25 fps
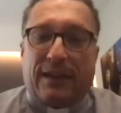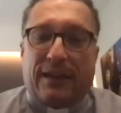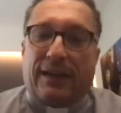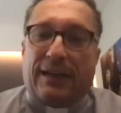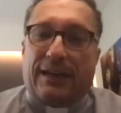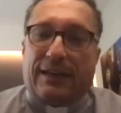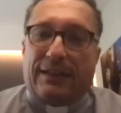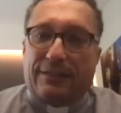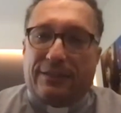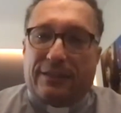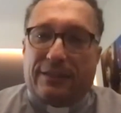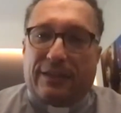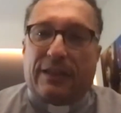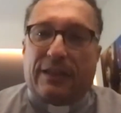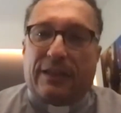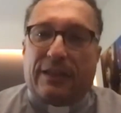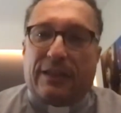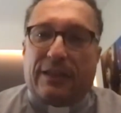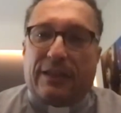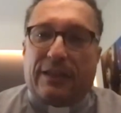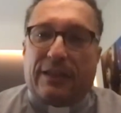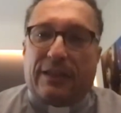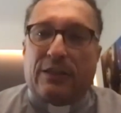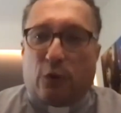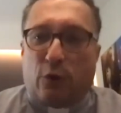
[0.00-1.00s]
And they
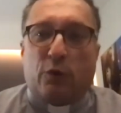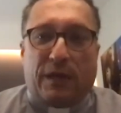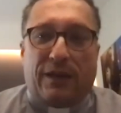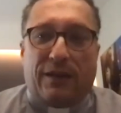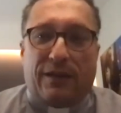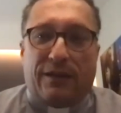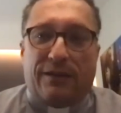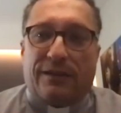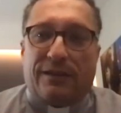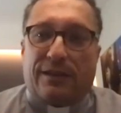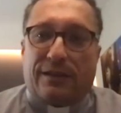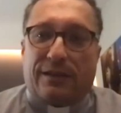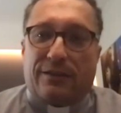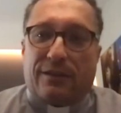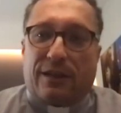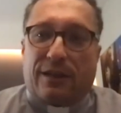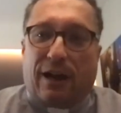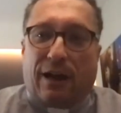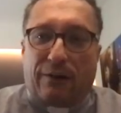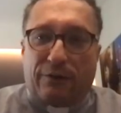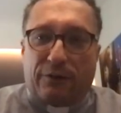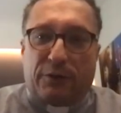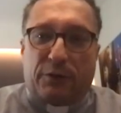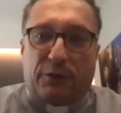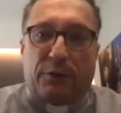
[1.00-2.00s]
told me that
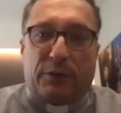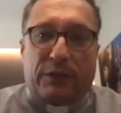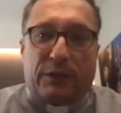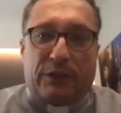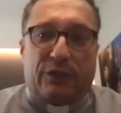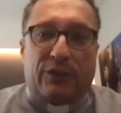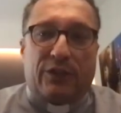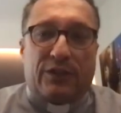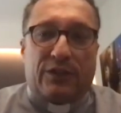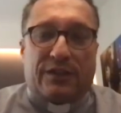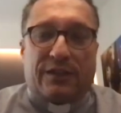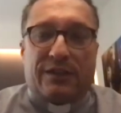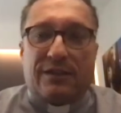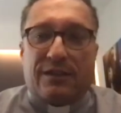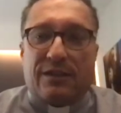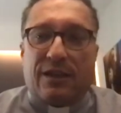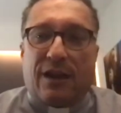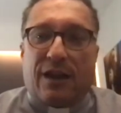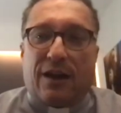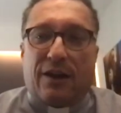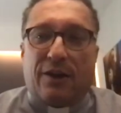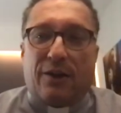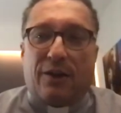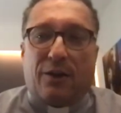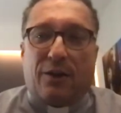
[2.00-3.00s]
after reaching
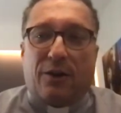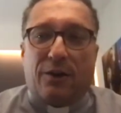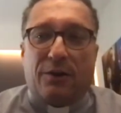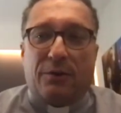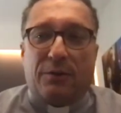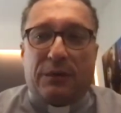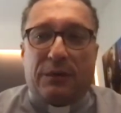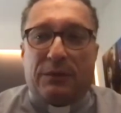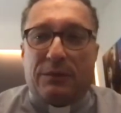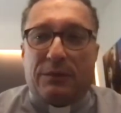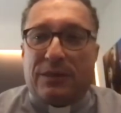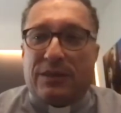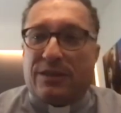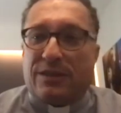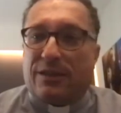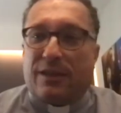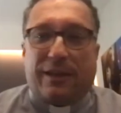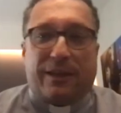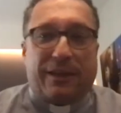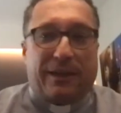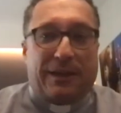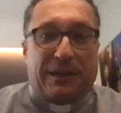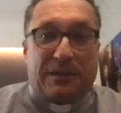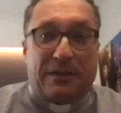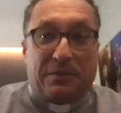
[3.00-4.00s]
Santiago, when we
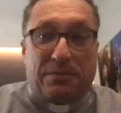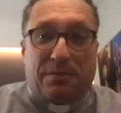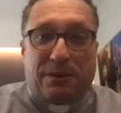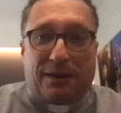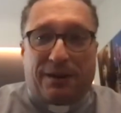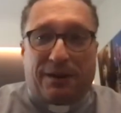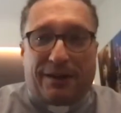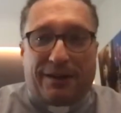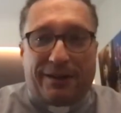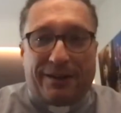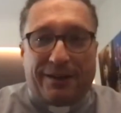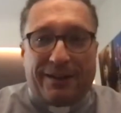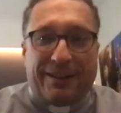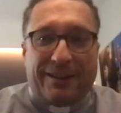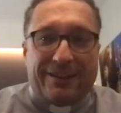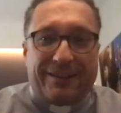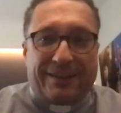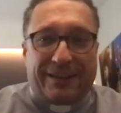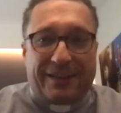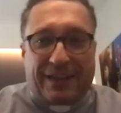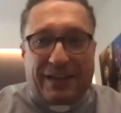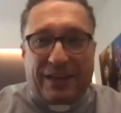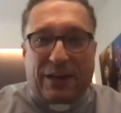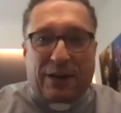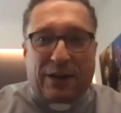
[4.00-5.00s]
stay in the bar
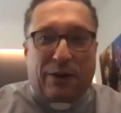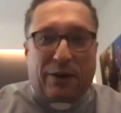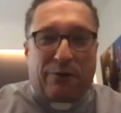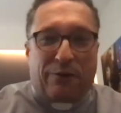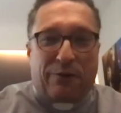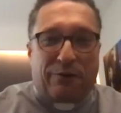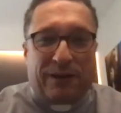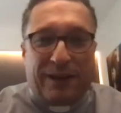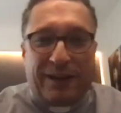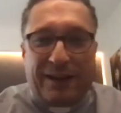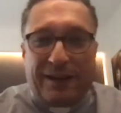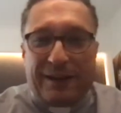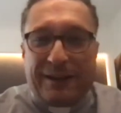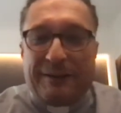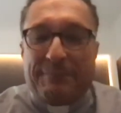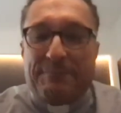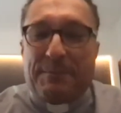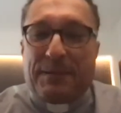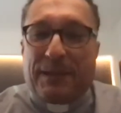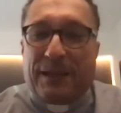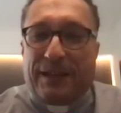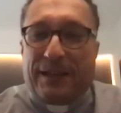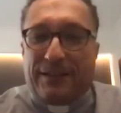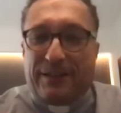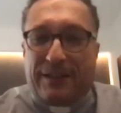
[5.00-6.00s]
taking coffee,
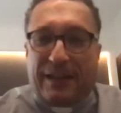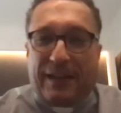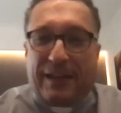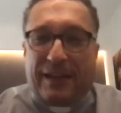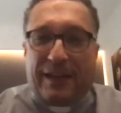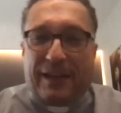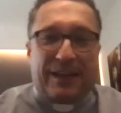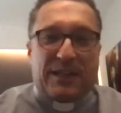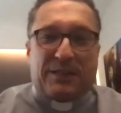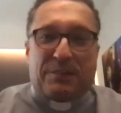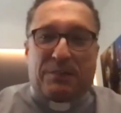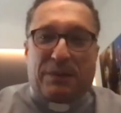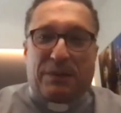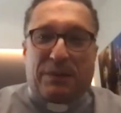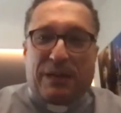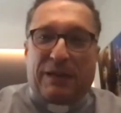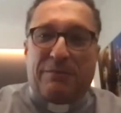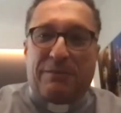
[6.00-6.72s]
and they explained